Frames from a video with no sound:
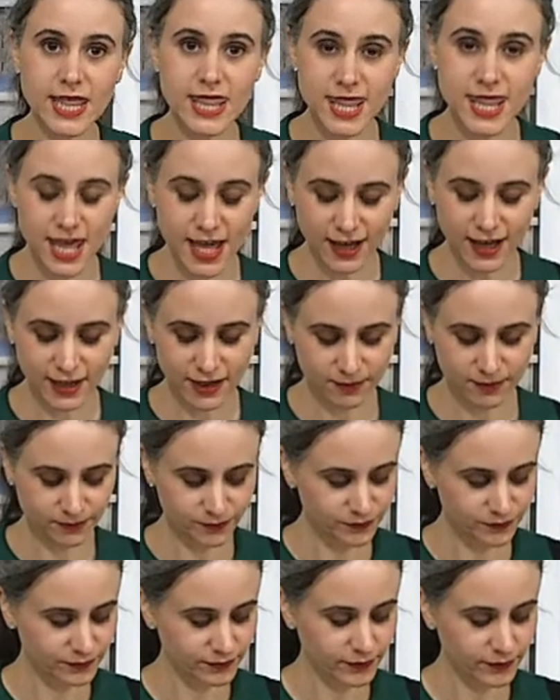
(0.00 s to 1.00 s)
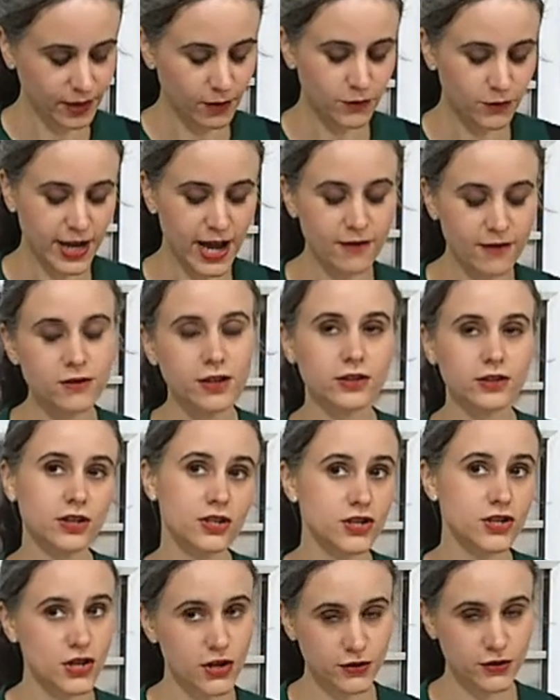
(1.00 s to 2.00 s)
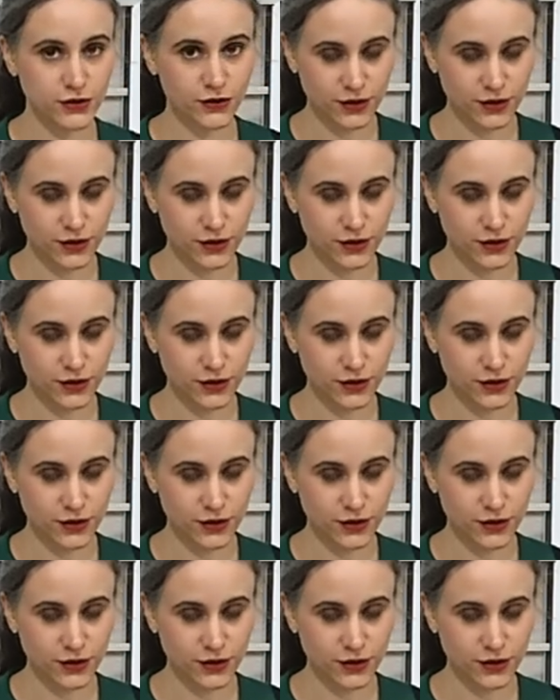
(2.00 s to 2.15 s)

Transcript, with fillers: then we have got another